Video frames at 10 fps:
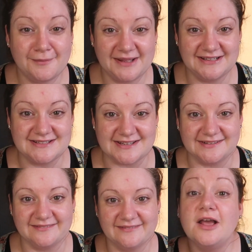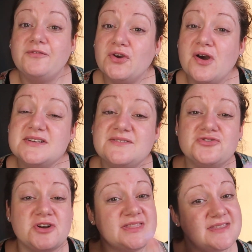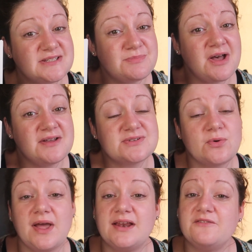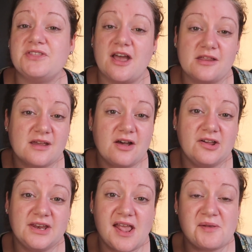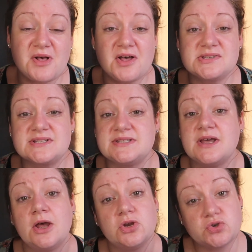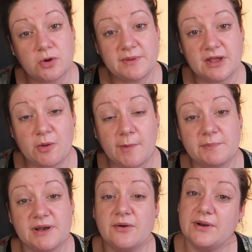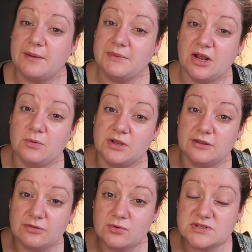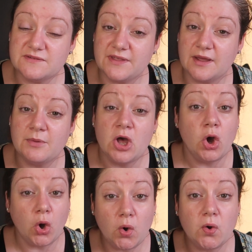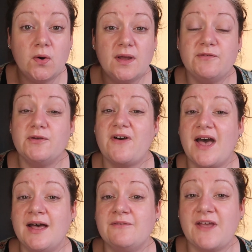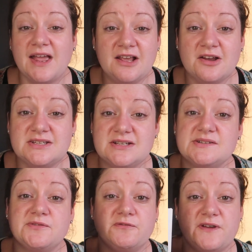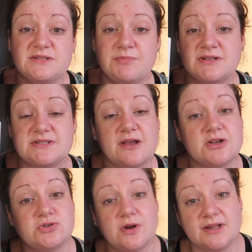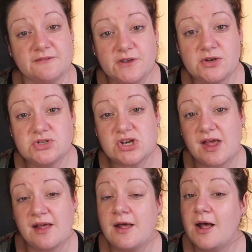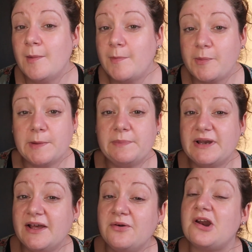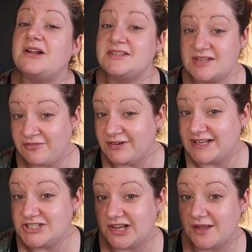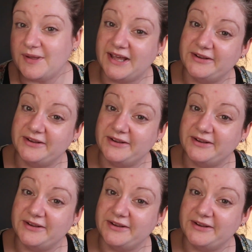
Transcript: Amazing. If you guys have tried this mask or any of the other Garnier masks, drop me a comment below and let me know what you thought of them. Or if you have any ideas for face masks that I could try in the future, pop them below and I'll definitely check them